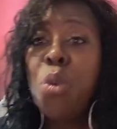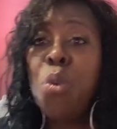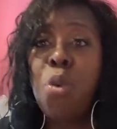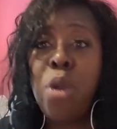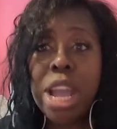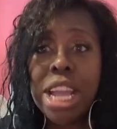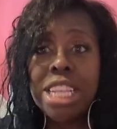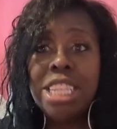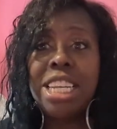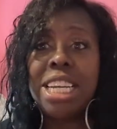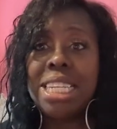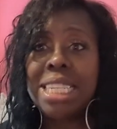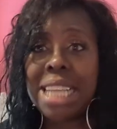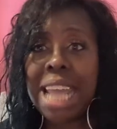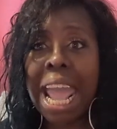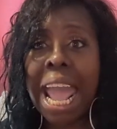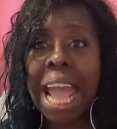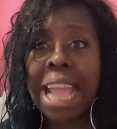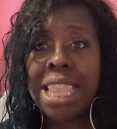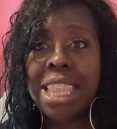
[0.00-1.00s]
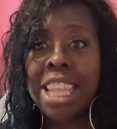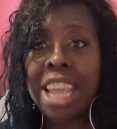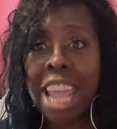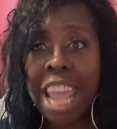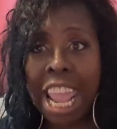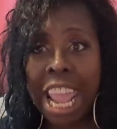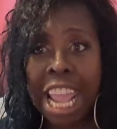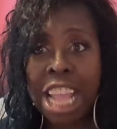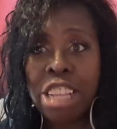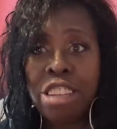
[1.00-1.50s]
We're just at
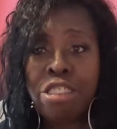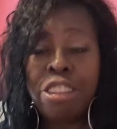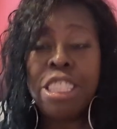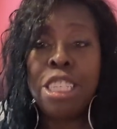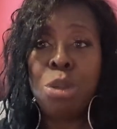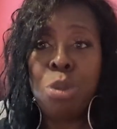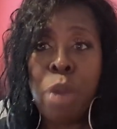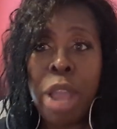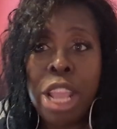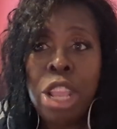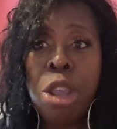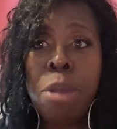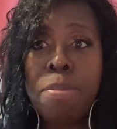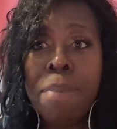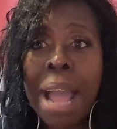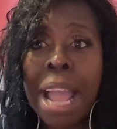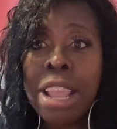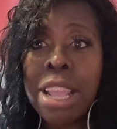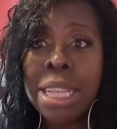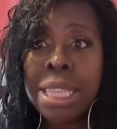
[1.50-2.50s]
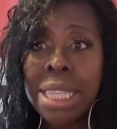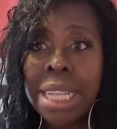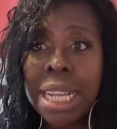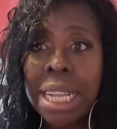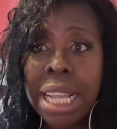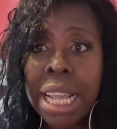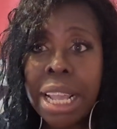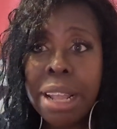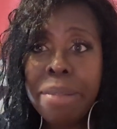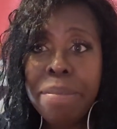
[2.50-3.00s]
the entrance where you buy your
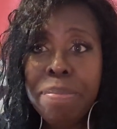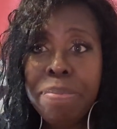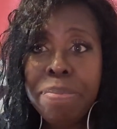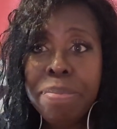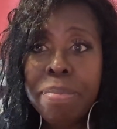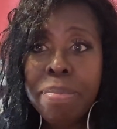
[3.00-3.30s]
ticket.